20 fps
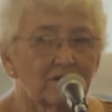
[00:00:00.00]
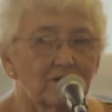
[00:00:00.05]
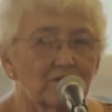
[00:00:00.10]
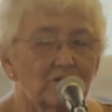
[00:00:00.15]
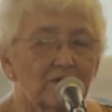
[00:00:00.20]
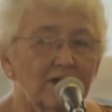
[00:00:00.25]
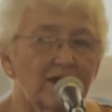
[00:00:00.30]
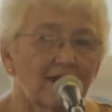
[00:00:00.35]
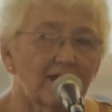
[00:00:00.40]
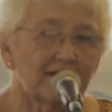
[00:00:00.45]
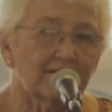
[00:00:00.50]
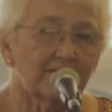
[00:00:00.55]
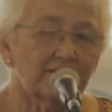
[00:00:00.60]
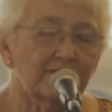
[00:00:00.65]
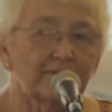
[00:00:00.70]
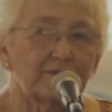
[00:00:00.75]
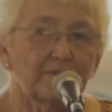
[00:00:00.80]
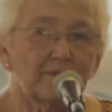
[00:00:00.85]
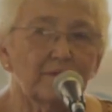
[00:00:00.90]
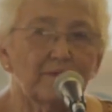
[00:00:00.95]
We have
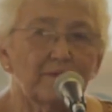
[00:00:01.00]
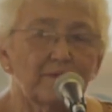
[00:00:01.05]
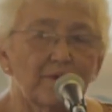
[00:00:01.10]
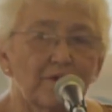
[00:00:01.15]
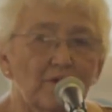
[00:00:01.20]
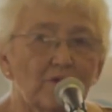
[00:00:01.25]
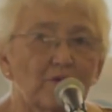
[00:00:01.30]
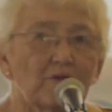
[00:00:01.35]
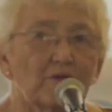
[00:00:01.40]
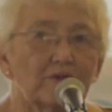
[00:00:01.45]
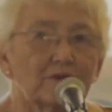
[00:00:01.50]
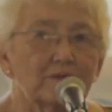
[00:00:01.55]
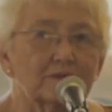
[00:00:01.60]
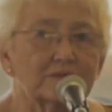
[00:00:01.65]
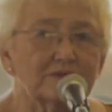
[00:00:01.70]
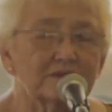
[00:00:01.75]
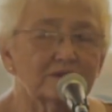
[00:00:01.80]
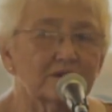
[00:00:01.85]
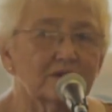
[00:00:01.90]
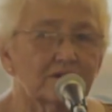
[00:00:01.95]

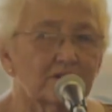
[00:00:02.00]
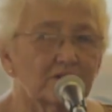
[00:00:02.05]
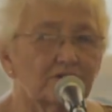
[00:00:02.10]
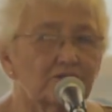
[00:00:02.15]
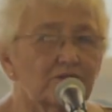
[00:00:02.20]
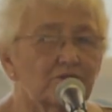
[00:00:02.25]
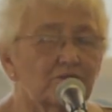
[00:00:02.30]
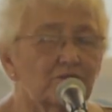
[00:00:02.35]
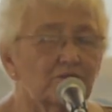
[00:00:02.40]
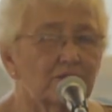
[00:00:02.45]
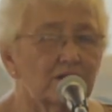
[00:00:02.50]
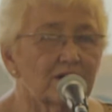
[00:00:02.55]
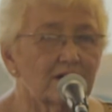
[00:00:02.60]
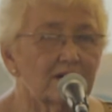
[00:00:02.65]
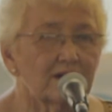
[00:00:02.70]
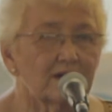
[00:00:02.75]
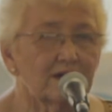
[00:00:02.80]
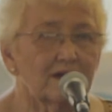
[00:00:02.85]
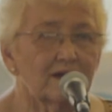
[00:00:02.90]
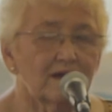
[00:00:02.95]
programs
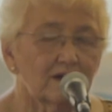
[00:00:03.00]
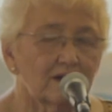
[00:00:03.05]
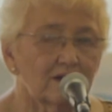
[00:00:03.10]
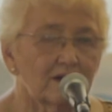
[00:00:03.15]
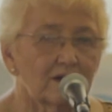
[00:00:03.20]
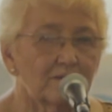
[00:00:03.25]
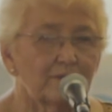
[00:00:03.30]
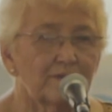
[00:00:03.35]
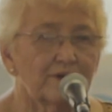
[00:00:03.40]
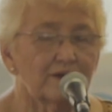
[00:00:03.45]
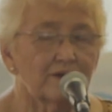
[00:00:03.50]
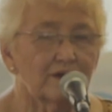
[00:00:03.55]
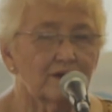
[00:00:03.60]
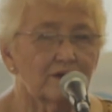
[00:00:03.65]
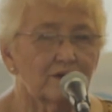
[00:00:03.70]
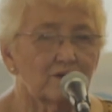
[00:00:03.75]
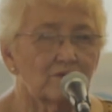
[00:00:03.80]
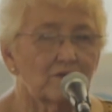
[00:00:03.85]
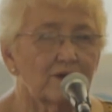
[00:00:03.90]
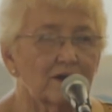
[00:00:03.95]
underway, up and
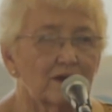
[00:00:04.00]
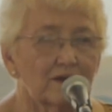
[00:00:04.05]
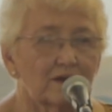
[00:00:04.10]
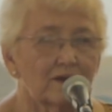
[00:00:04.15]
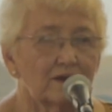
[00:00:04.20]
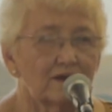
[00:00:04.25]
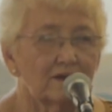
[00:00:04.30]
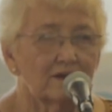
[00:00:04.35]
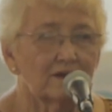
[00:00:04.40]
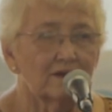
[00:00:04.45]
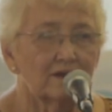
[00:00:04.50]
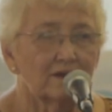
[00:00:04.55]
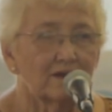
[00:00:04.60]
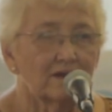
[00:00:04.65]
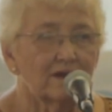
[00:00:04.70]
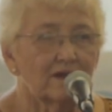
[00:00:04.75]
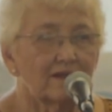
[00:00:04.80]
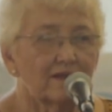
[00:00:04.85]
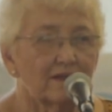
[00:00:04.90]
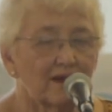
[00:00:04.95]
going,
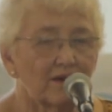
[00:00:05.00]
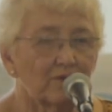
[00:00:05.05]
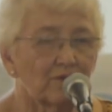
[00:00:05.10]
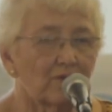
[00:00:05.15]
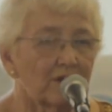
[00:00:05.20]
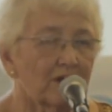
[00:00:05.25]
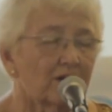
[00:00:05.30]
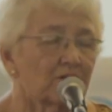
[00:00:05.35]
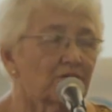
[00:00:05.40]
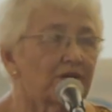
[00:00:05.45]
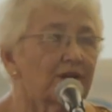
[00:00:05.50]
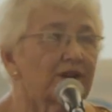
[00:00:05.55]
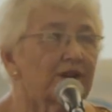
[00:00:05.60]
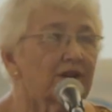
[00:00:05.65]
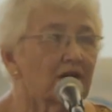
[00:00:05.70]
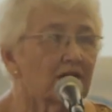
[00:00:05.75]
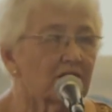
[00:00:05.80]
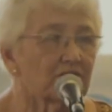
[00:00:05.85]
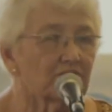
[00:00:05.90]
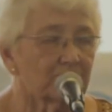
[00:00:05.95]
that we only
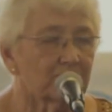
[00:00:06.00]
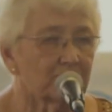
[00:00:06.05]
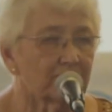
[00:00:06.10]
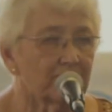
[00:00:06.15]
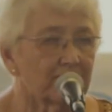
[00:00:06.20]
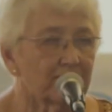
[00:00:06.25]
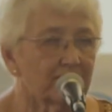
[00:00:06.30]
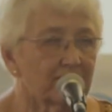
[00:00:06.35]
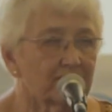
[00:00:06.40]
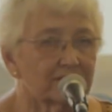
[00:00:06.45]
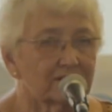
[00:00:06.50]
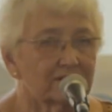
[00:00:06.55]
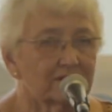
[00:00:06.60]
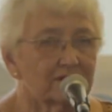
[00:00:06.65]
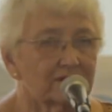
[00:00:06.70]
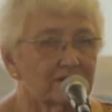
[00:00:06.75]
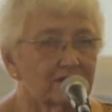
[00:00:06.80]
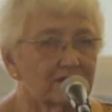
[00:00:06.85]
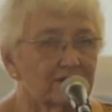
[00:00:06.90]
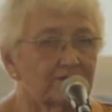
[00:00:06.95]
talked about
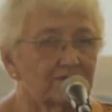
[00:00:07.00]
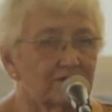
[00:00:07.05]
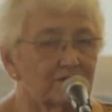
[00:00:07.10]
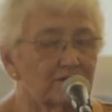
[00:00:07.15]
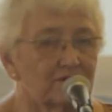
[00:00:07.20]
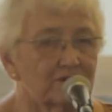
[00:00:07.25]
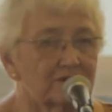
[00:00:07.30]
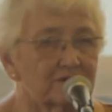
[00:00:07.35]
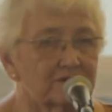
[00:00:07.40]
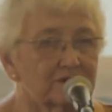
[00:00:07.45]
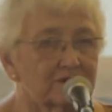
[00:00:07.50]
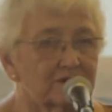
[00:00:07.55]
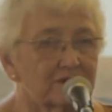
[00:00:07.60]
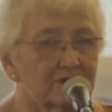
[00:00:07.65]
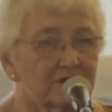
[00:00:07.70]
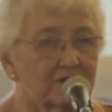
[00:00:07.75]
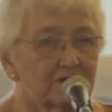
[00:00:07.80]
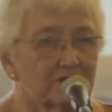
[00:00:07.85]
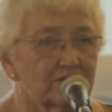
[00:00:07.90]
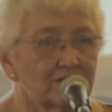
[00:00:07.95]
a few years
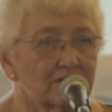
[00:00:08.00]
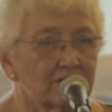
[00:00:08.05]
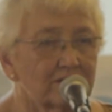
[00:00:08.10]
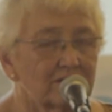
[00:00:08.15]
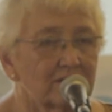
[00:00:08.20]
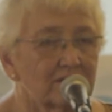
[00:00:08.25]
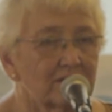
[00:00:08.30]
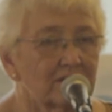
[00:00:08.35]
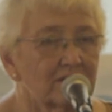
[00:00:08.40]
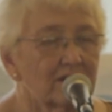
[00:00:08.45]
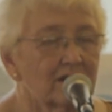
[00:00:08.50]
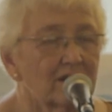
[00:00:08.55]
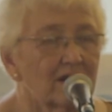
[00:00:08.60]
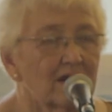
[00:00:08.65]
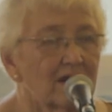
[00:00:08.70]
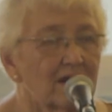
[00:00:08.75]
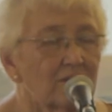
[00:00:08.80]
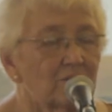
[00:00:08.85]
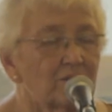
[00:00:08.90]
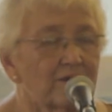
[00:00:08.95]
ago.
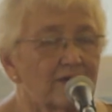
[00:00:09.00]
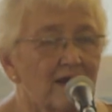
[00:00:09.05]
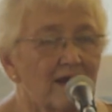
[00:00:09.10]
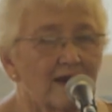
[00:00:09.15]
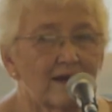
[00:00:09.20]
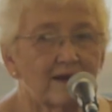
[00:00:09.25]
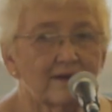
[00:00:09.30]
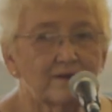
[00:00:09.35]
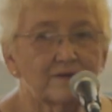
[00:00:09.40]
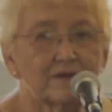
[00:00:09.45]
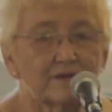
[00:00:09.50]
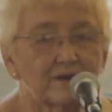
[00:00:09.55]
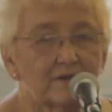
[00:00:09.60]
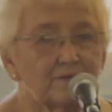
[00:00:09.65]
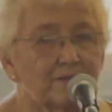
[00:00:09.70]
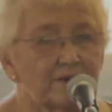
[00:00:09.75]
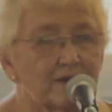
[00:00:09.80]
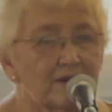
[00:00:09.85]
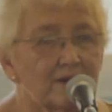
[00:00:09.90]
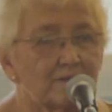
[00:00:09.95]
And without the
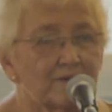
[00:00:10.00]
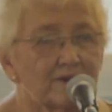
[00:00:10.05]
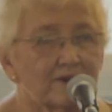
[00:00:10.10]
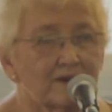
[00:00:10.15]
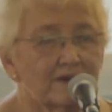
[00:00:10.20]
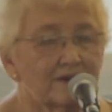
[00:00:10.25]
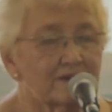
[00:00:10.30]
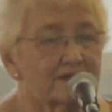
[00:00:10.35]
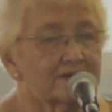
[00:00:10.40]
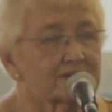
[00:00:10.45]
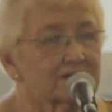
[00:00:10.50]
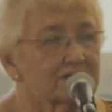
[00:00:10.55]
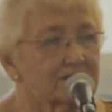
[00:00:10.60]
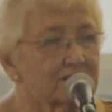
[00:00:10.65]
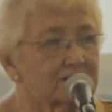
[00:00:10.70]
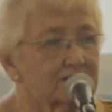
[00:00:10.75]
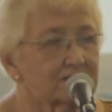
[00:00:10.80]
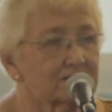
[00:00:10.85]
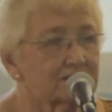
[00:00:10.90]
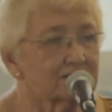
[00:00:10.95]
people and the
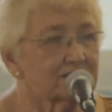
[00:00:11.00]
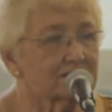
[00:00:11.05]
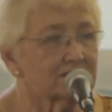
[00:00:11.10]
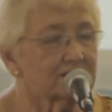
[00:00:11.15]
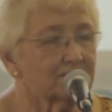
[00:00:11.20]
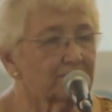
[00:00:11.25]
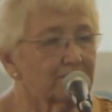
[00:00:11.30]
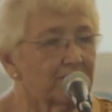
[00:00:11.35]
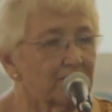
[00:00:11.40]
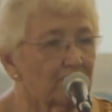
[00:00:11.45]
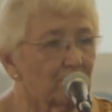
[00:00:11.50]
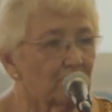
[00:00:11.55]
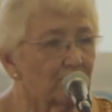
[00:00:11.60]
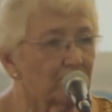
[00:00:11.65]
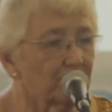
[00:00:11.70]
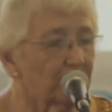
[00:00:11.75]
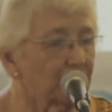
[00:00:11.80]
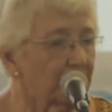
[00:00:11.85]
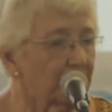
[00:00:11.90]
citizens' support,